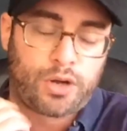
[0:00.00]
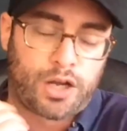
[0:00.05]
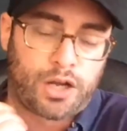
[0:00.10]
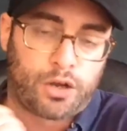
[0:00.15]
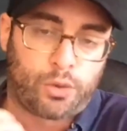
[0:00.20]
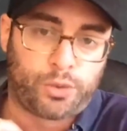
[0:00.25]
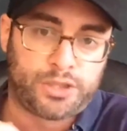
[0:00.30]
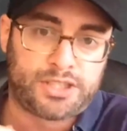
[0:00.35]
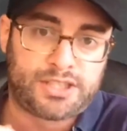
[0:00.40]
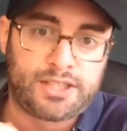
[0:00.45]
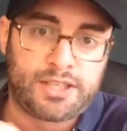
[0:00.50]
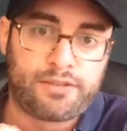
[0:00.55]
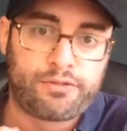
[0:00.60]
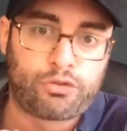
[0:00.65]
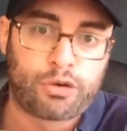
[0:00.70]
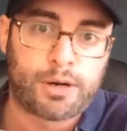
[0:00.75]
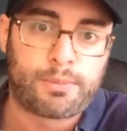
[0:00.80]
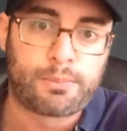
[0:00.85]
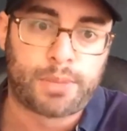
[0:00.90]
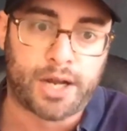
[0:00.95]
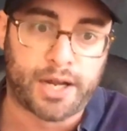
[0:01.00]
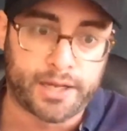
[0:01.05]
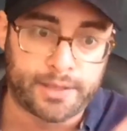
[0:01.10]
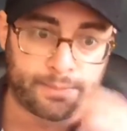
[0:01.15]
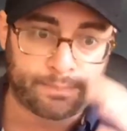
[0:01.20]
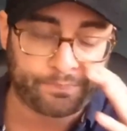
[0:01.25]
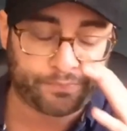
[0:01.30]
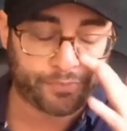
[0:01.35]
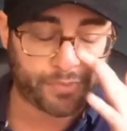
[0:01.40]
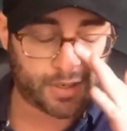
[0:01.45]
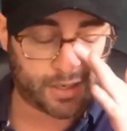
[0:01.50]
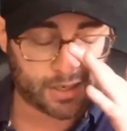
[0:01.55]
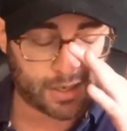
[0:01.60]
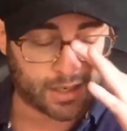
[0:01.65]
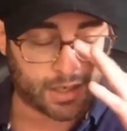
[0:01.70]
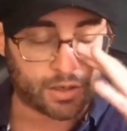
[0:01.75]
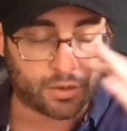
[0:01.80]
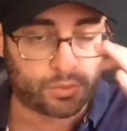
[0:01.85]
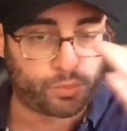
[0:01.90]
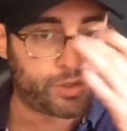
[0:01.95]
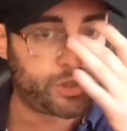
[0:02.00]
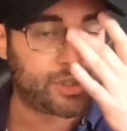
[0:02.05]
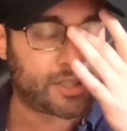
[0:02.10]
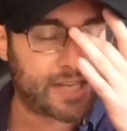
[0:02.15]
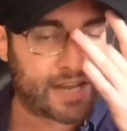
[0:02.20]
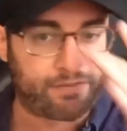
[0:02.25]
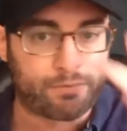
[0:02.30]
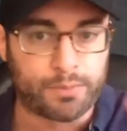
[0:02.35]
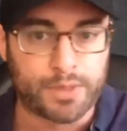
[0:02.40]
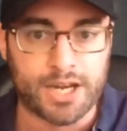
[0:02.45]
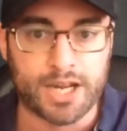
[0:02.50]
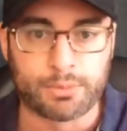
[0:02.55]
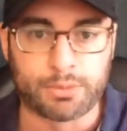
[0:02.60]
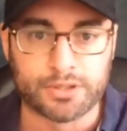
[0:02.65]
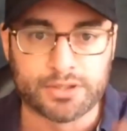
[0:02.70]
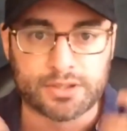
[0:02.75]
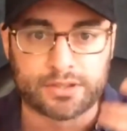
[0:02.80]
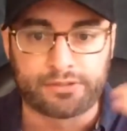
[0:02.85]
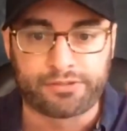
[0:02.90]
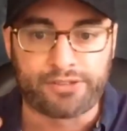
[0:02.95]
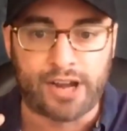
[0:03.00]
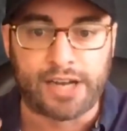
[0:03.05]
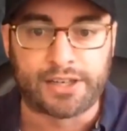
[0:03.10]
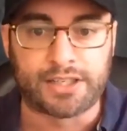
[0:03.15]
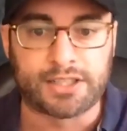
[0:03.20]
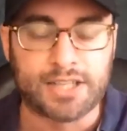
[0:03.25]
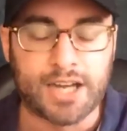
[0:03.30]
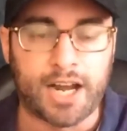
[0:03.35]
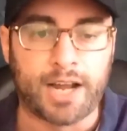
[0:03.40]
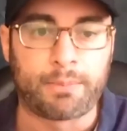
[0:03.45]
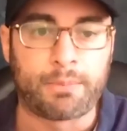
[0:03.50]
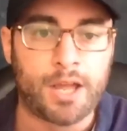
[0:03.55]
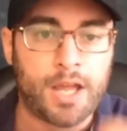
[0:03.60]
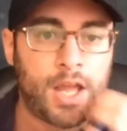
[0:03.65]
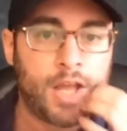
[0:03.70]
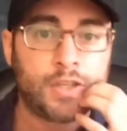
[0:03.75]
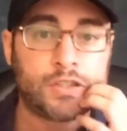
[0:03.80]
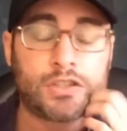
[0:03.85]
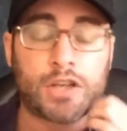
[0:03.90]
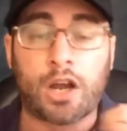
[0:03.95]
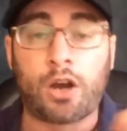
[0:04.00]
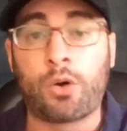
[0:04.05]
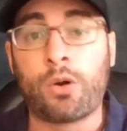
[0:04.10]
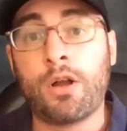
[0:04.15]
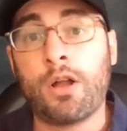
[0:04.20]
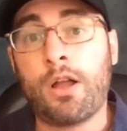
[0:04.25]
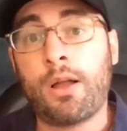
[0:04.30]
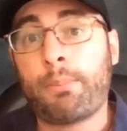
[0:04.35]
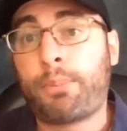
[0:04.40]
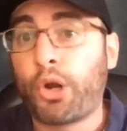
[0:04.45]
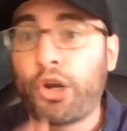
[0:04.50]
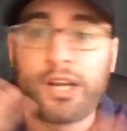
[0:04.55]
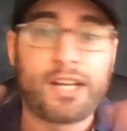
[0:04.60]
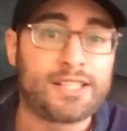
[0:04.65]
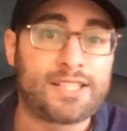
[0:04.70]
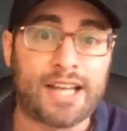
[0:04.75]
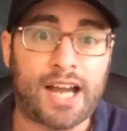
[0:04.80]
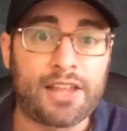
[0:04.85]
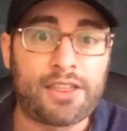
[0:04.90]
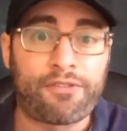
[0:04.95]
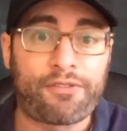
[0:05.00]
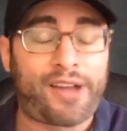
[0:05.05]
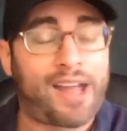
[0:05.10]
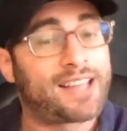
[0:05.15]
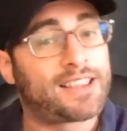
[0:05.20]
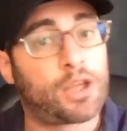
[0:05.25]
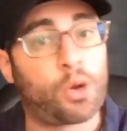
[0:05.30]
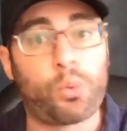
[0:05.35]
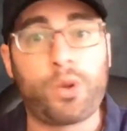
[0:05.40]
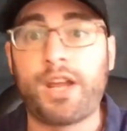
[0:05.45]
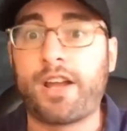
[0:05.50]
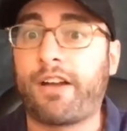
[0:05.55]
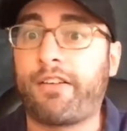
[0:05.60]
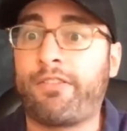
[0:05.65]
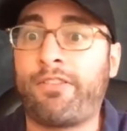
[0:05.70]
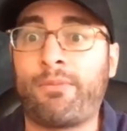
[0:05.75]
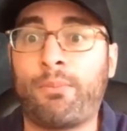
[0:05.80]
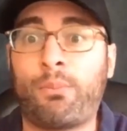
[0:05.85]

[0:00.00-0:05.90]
uh, with Steve Grumbine. Uh, we just haven't been able to find a time. So putting aside the fact that we have